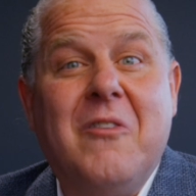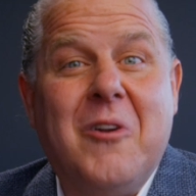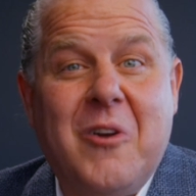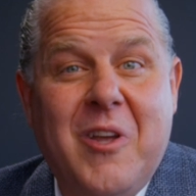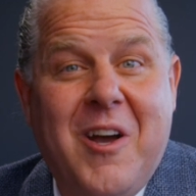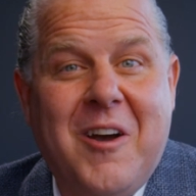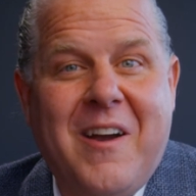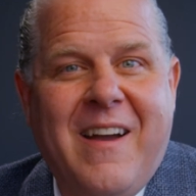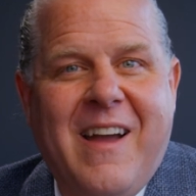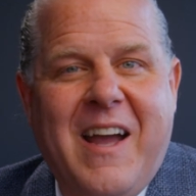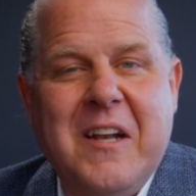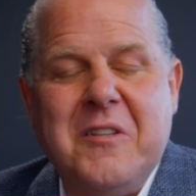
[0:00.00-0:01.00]
they're young
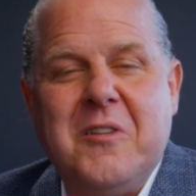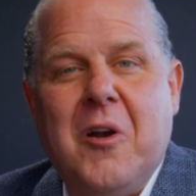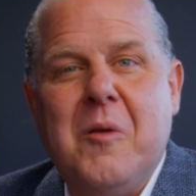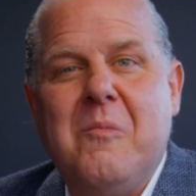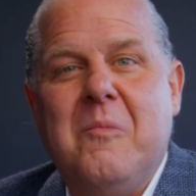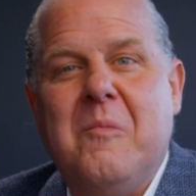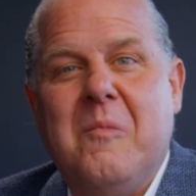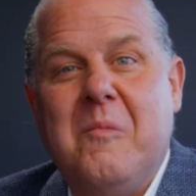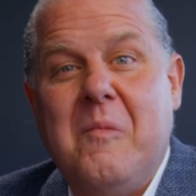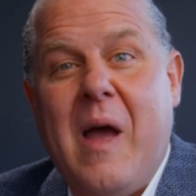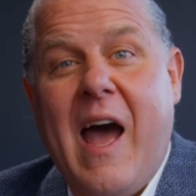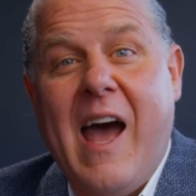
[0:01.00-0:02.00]
and start
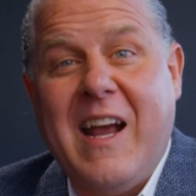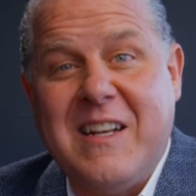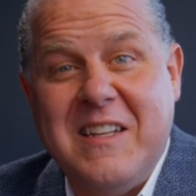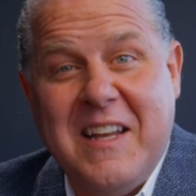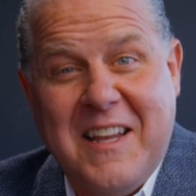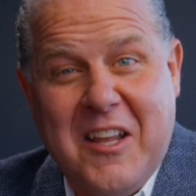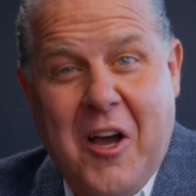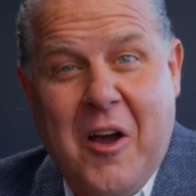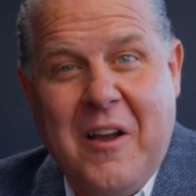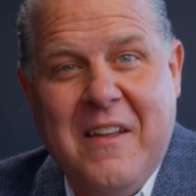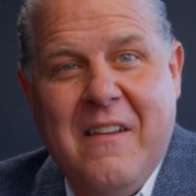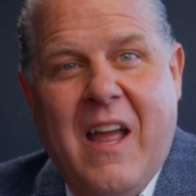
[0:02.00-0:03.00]
acting
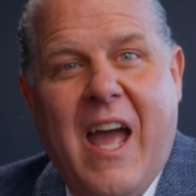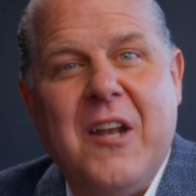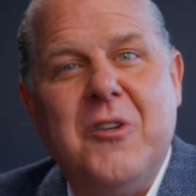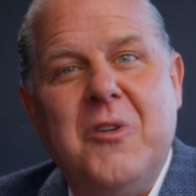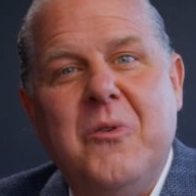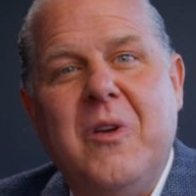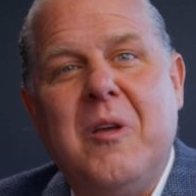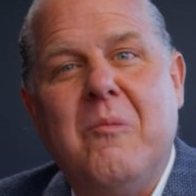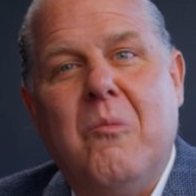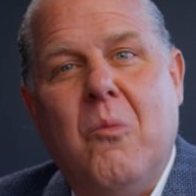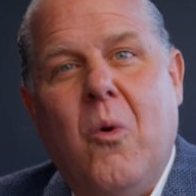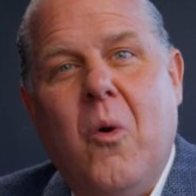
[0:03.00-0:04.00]
young and doing
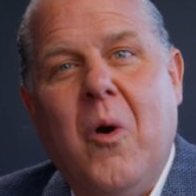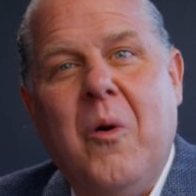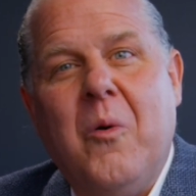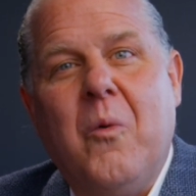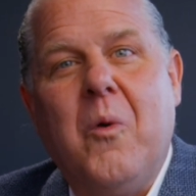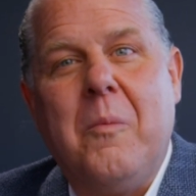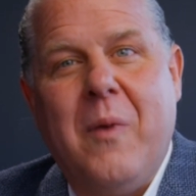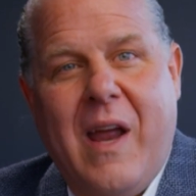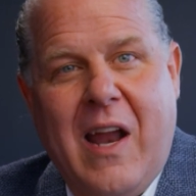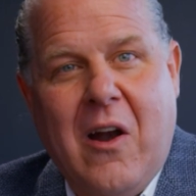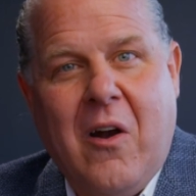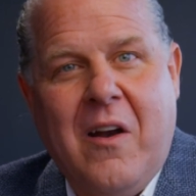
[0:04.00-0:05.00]
more
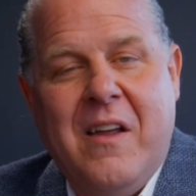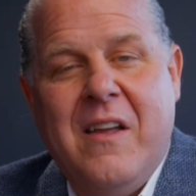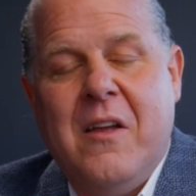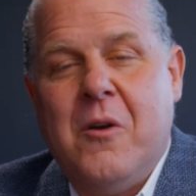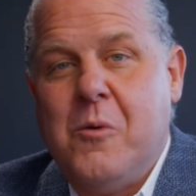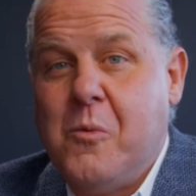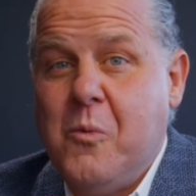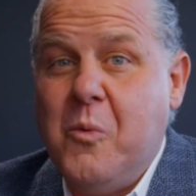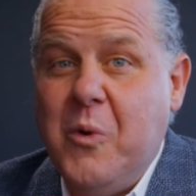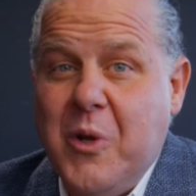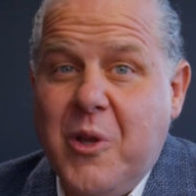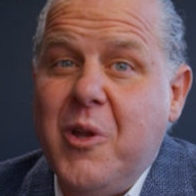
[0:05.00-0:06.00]
repair.
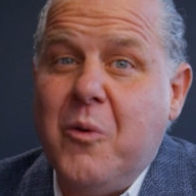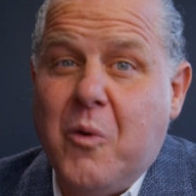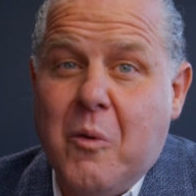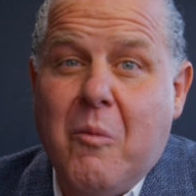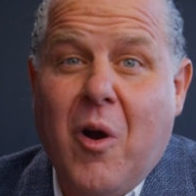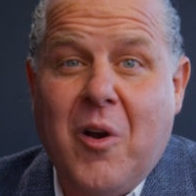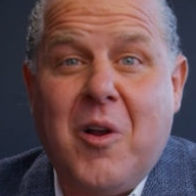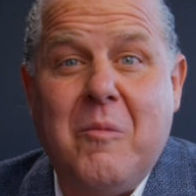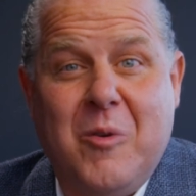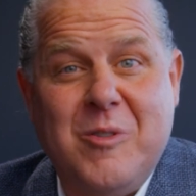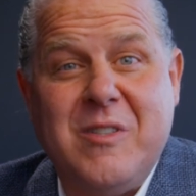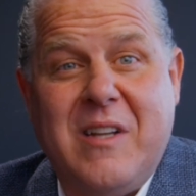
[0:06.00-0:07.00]
Really
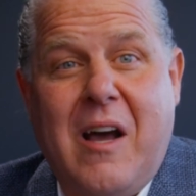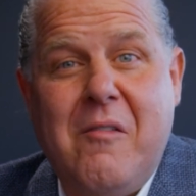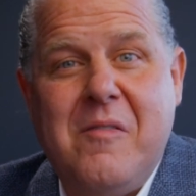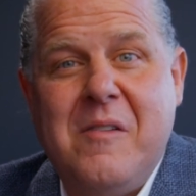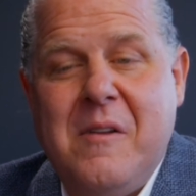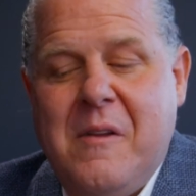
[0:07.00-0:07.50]
remarkable stuff.